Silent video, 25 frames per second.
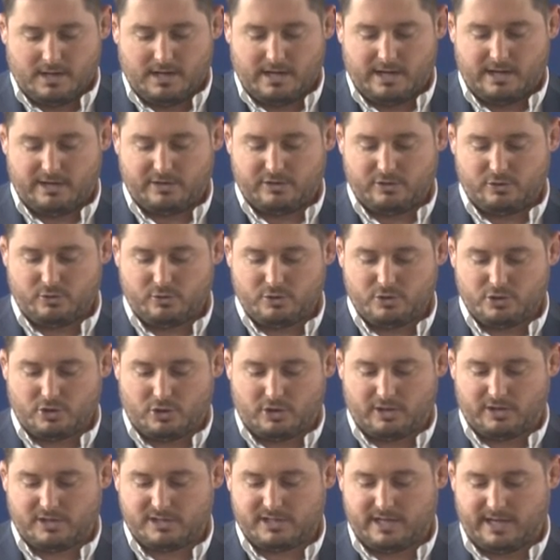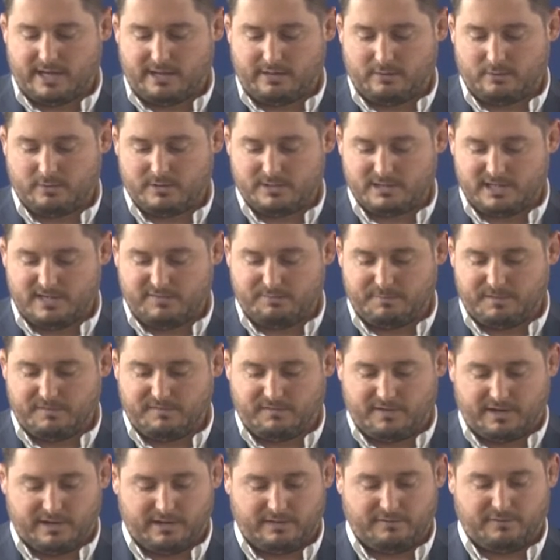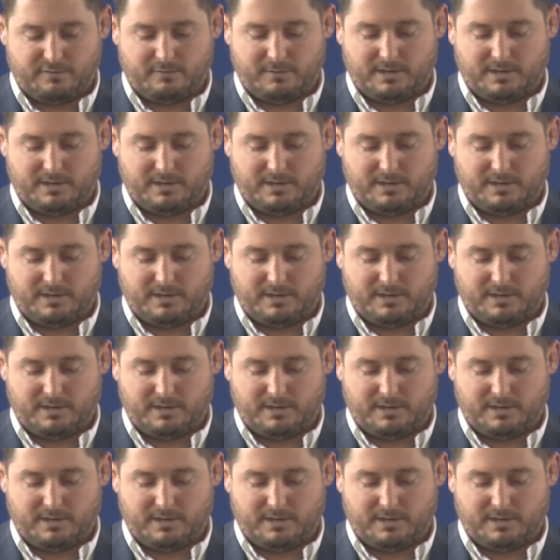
I had a huge heart attack which left me fighting